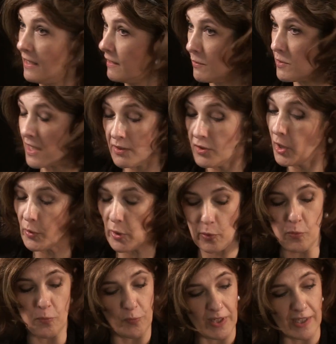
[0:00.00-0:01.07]
who said,
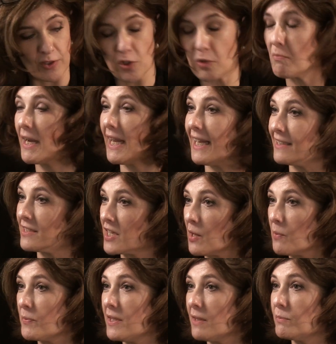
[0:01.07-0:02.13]
no. He took my hand,
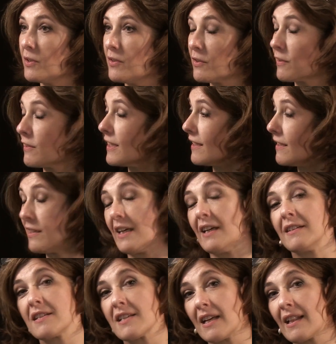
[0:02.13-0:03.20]
opened up the door
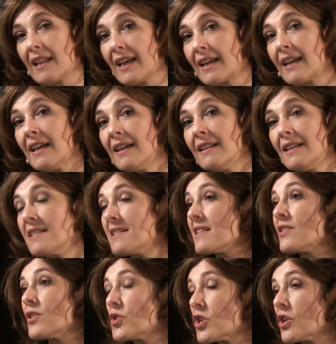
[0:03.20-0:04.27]
and said like, this
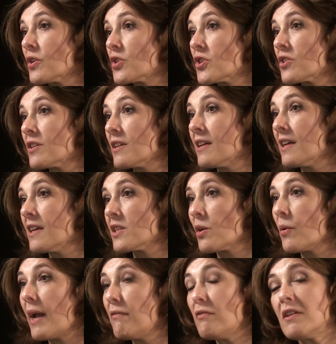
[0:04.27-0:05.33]
is the church. So
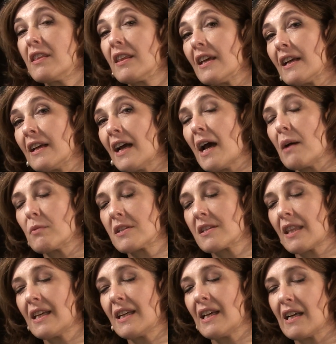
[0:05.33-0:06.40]
everything I was
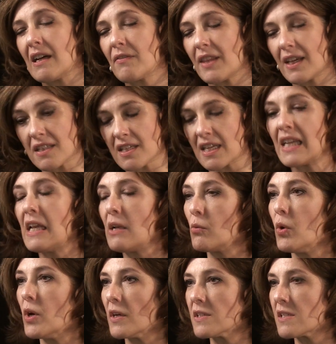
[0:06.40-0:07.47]
thinking of that singing
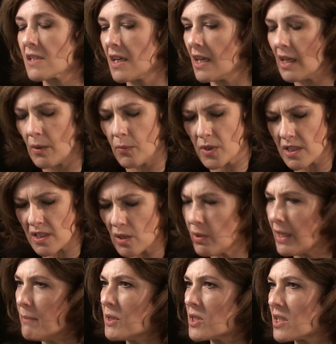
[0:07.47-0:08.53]
was so
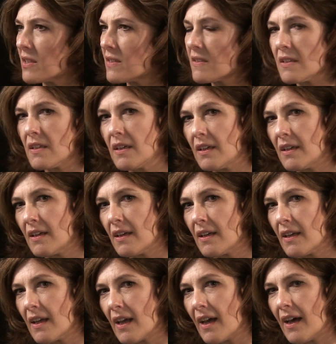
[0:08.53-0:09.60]
limited
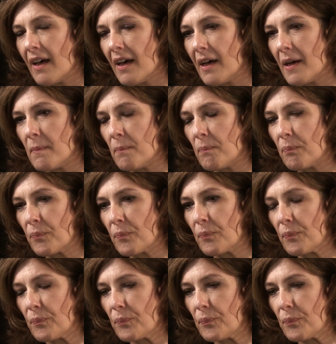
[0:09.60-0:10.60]
in